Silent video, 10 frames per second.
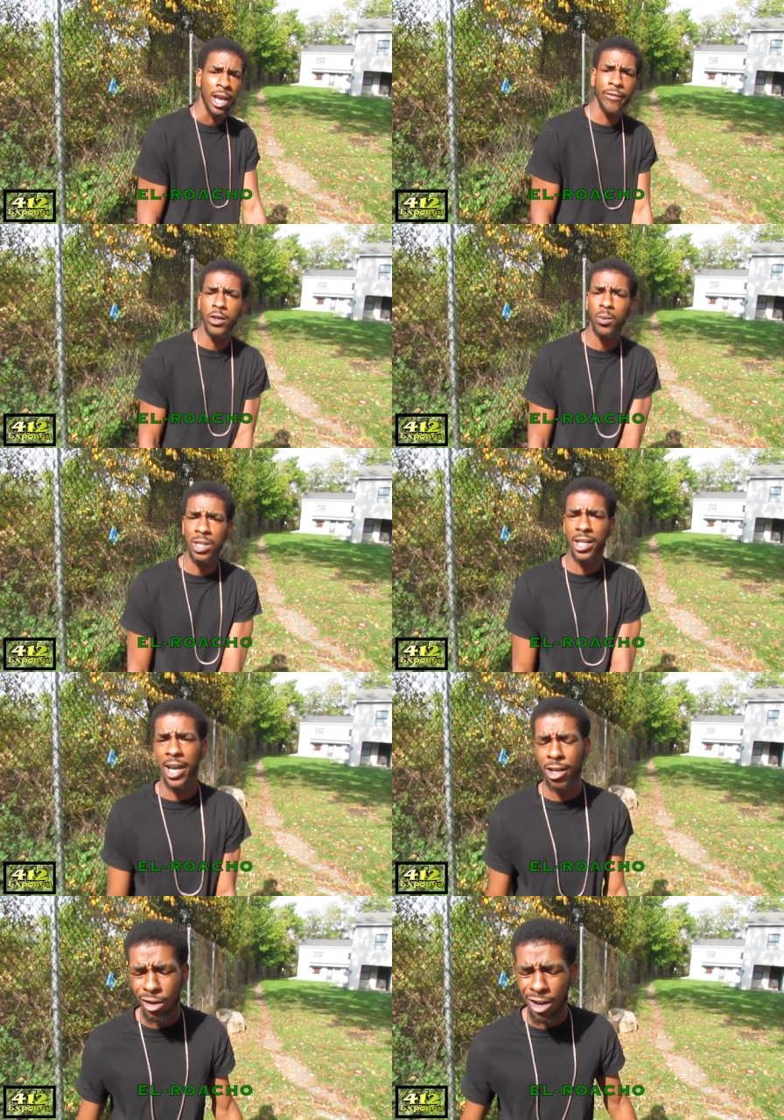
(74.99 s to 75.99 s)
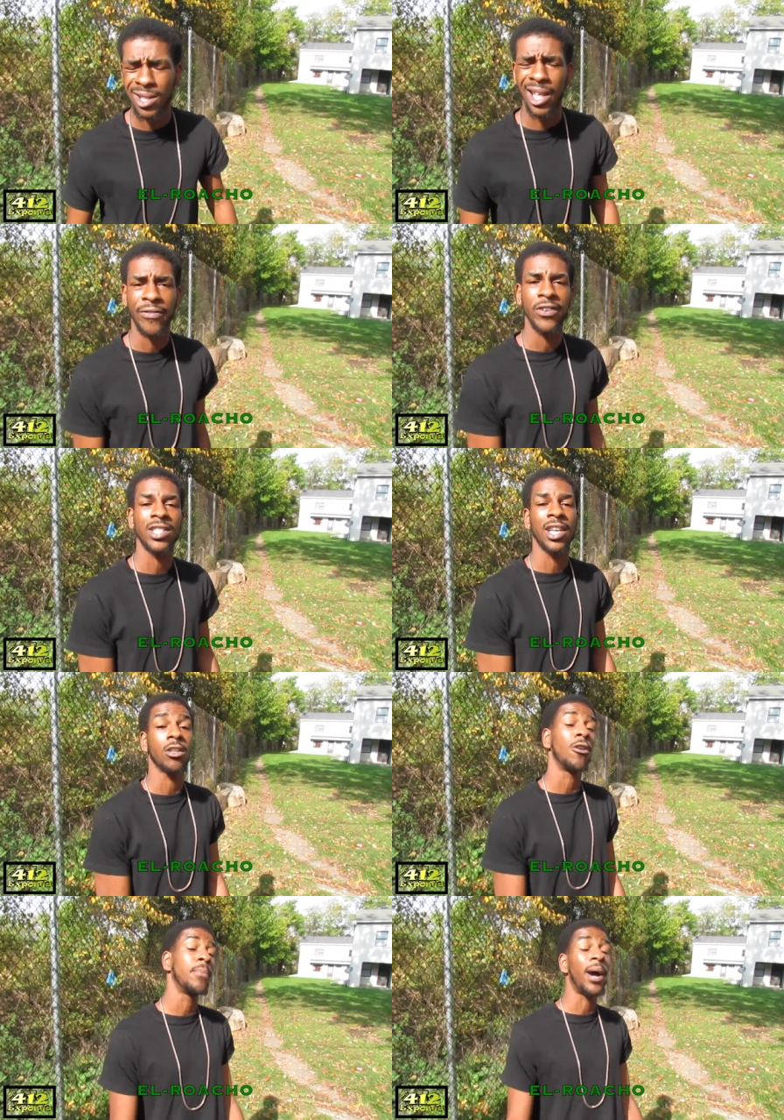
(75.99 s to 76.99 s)
If there's one thing I know in life is
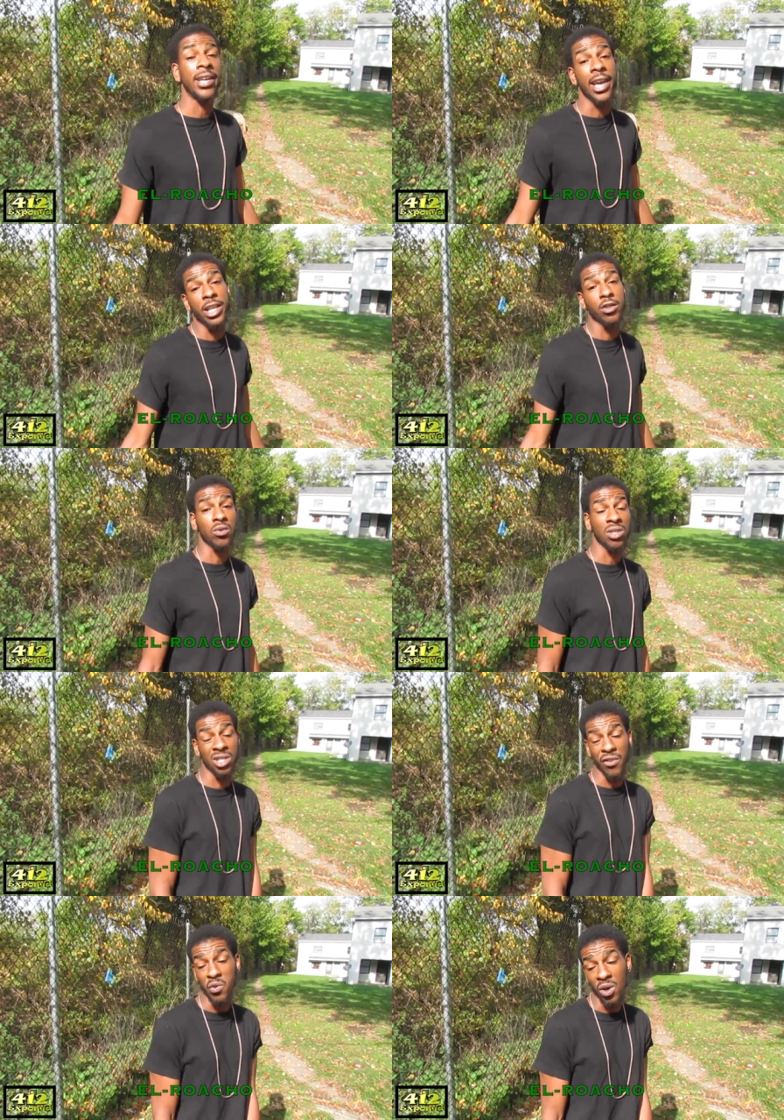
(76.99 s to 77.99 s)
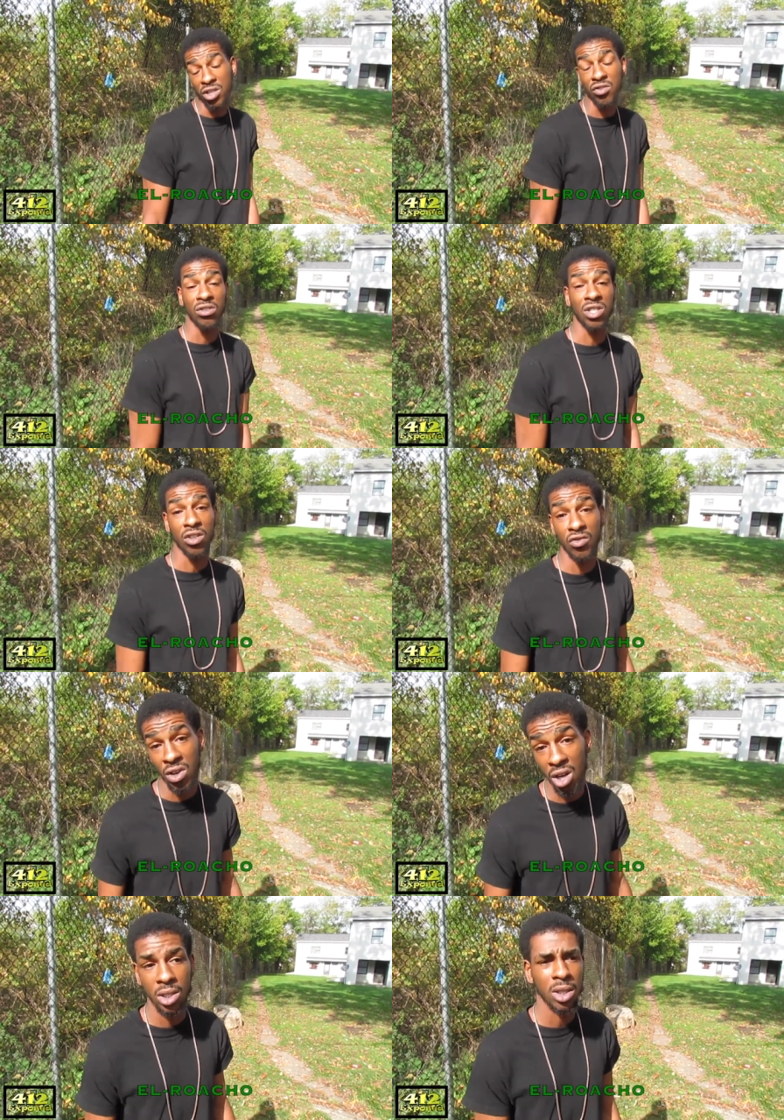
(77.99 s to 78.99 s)
ain't nobody angels. Cause if you hustle or sell
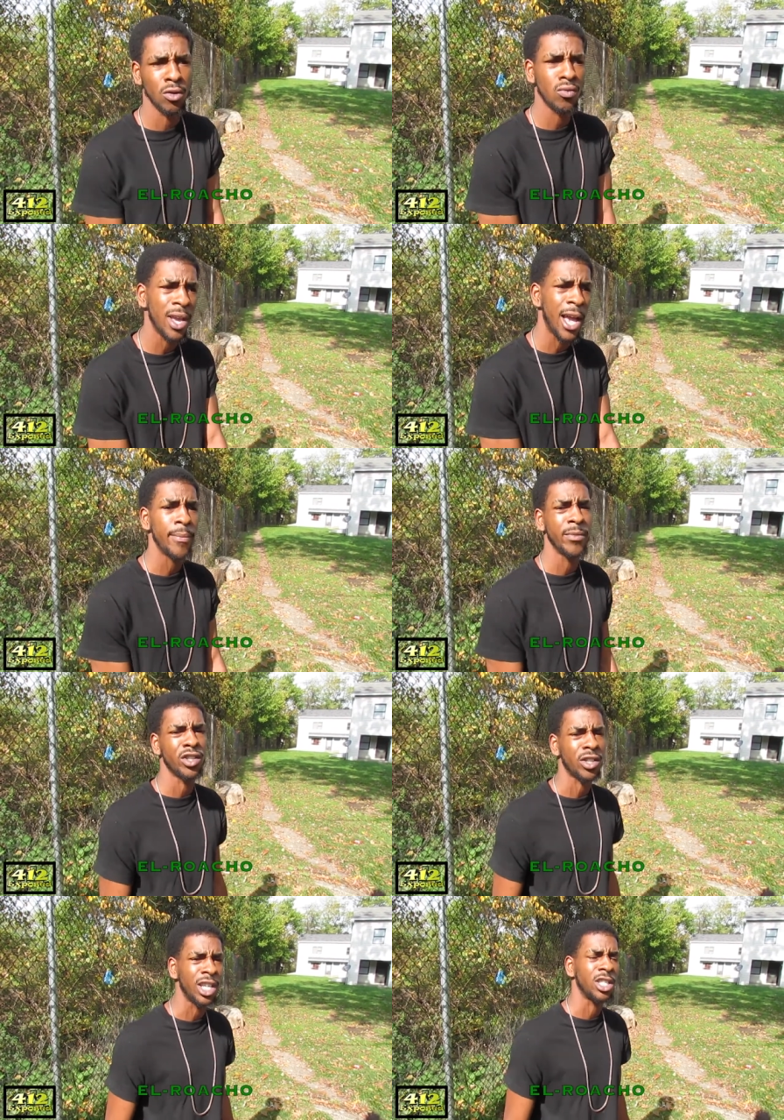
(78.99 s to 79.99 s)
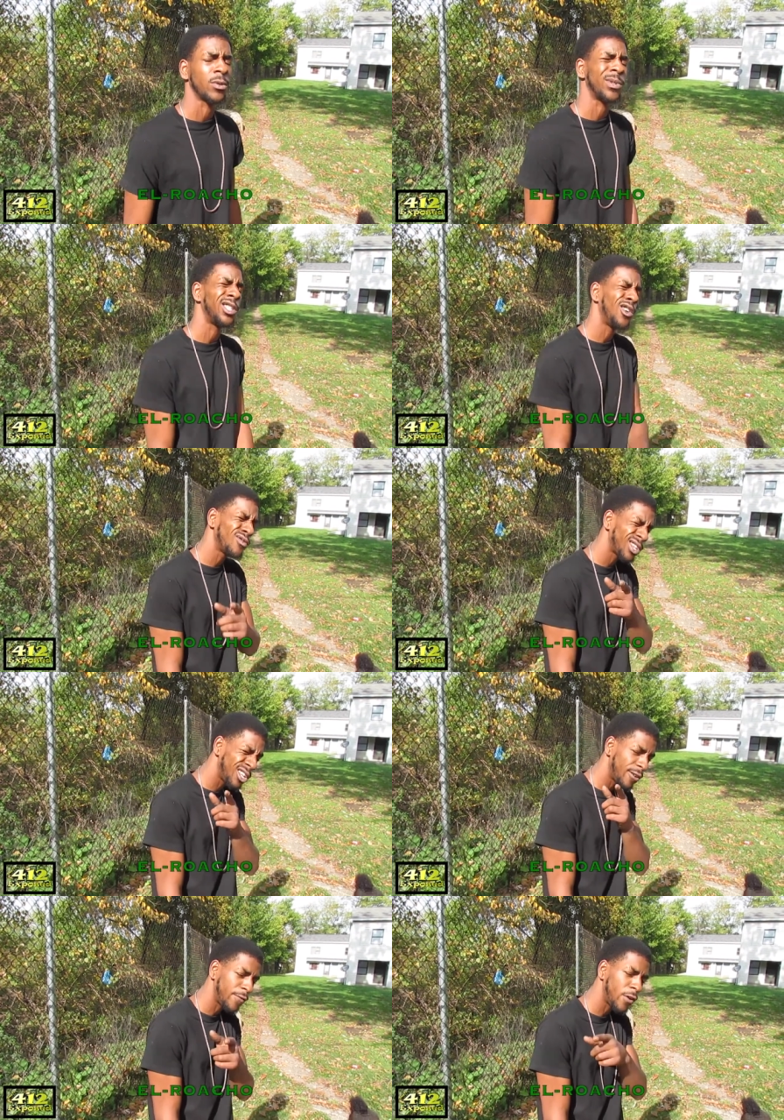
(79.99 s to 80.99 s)
drugs, then you got many strangers. But don't
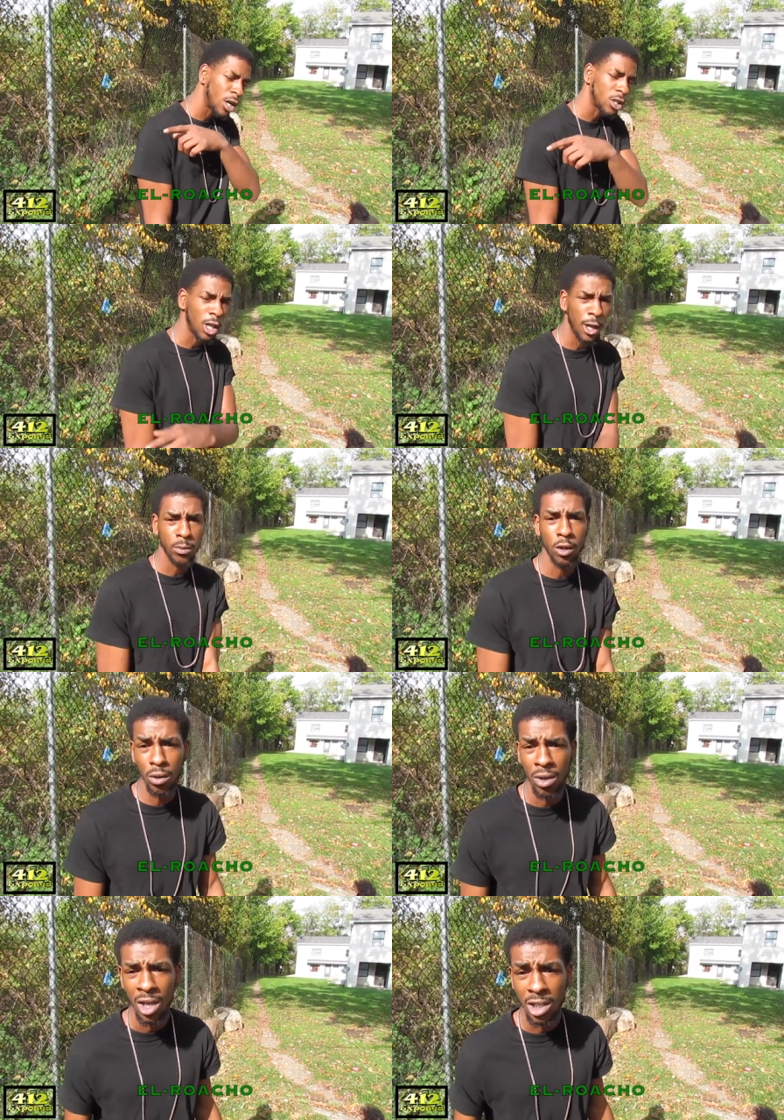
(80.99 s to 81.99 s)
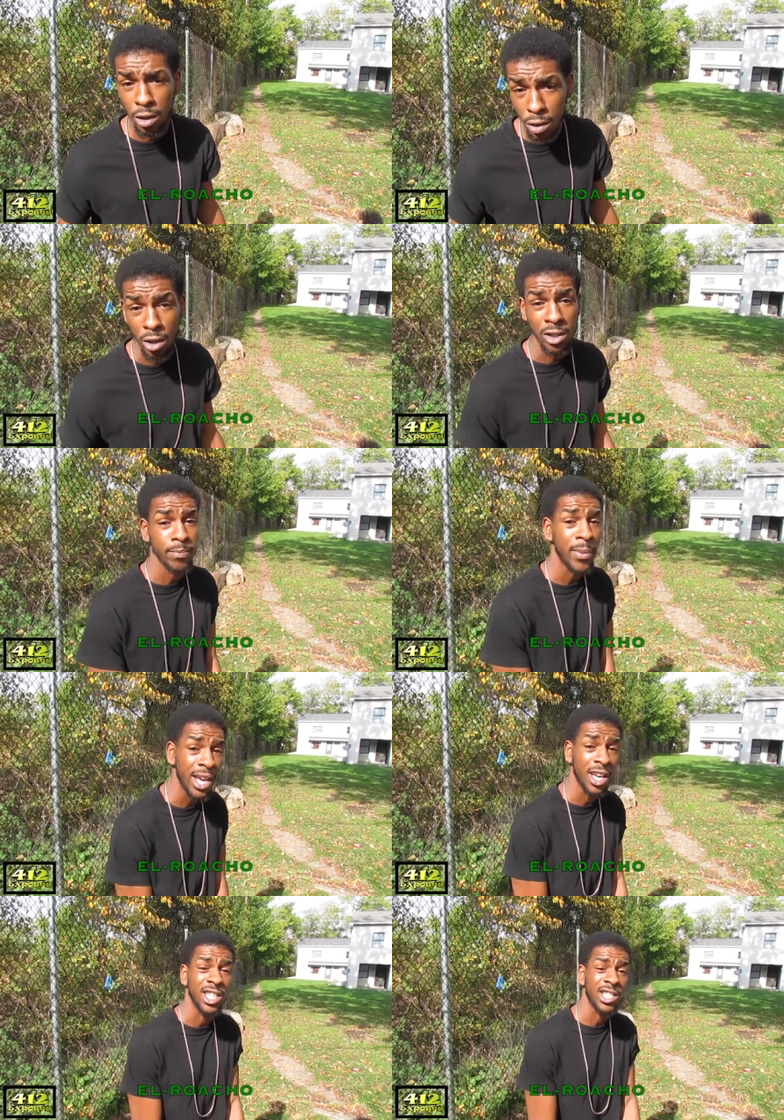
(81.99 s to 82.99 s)
get a fucked up dude, still touch a
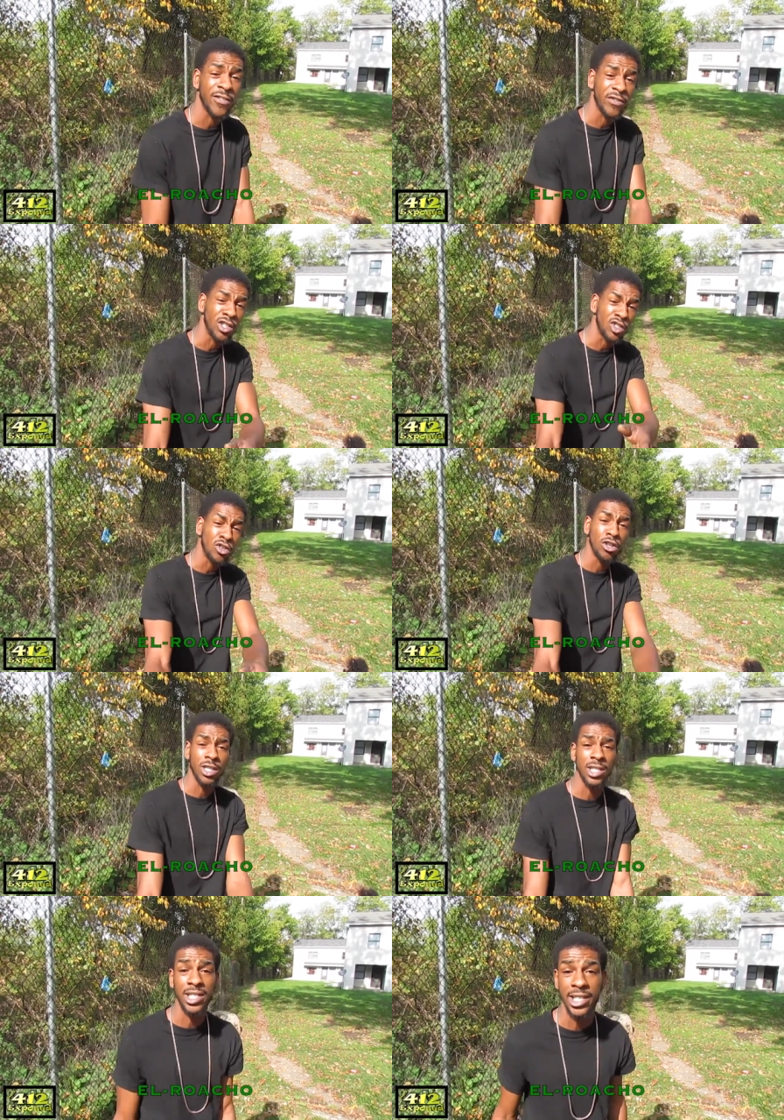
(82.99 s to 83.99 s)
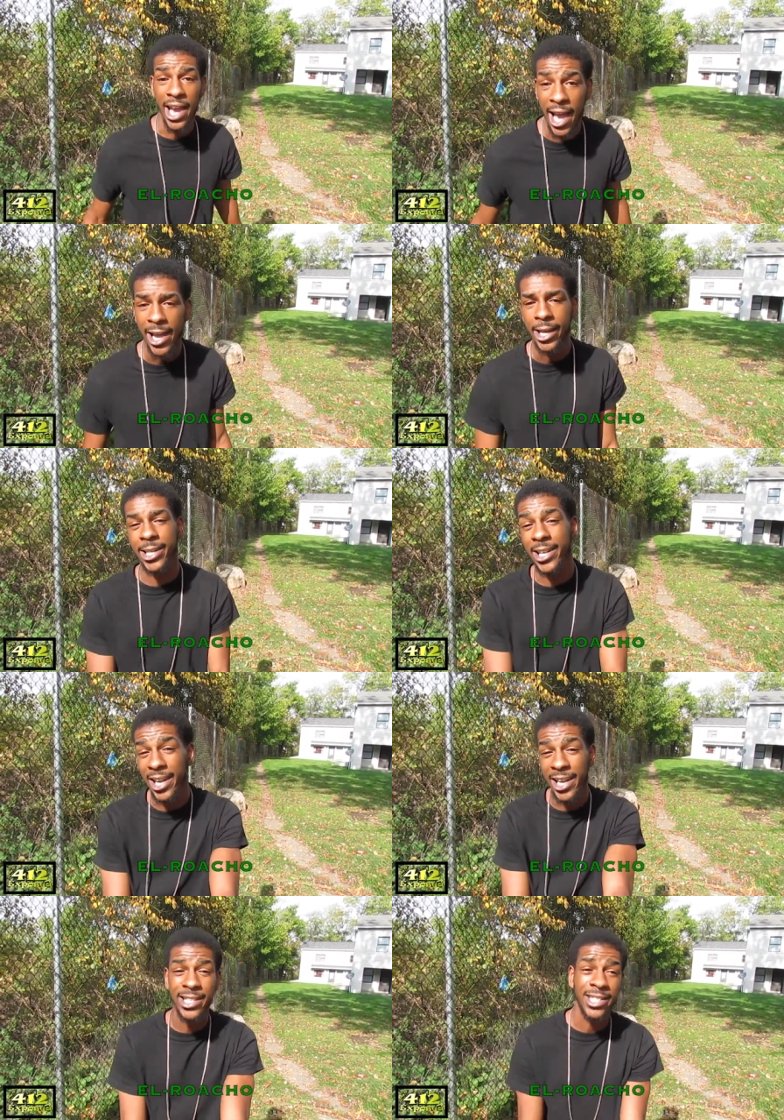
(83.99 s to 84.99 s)
banger, cause if your jugs is CI, then
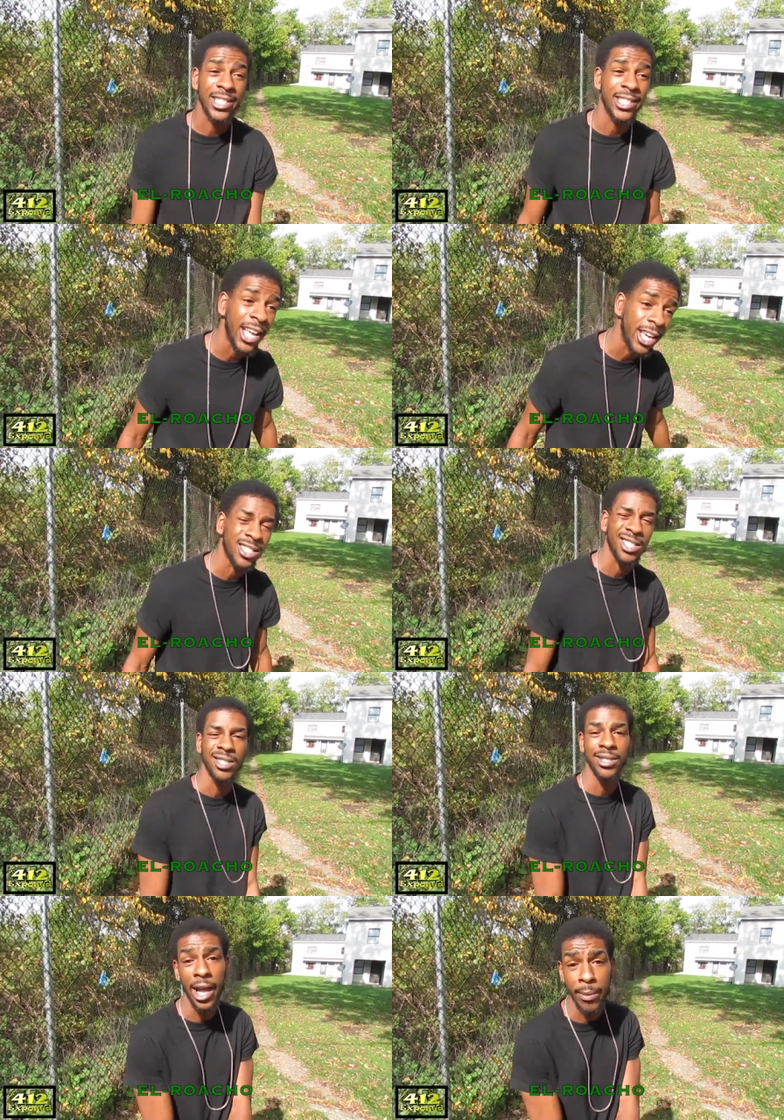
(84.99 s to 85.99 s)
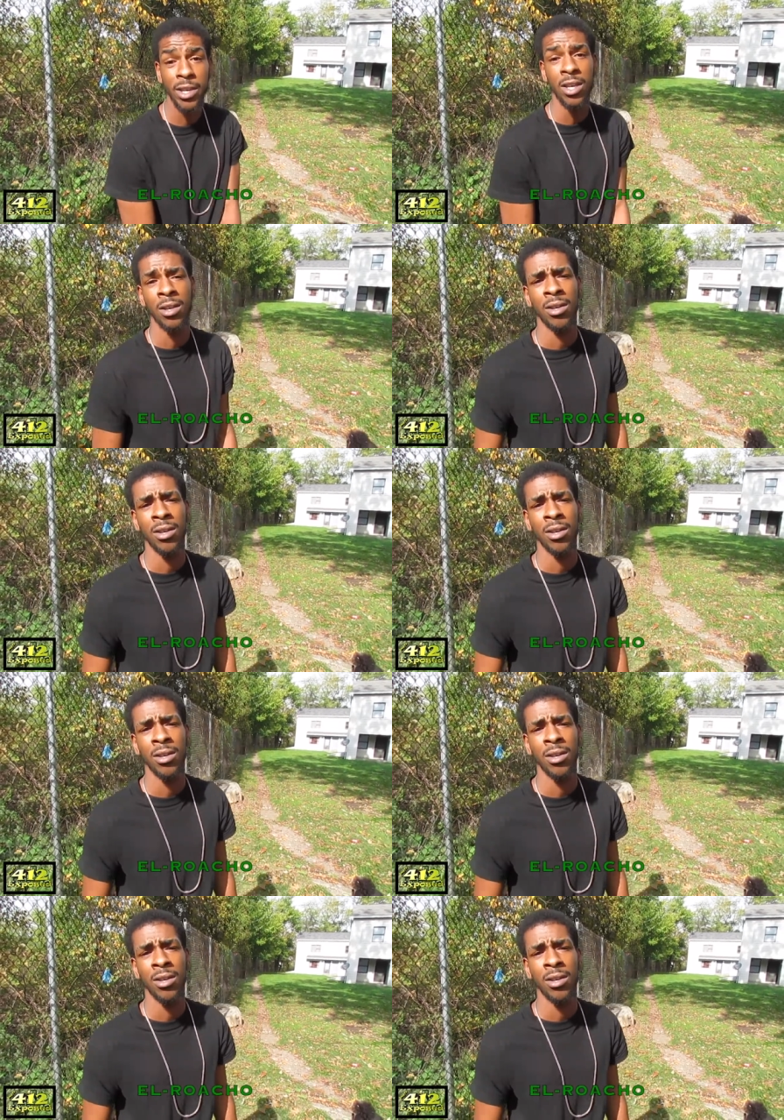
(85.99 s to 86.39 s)
that ass is in danger. Dummy,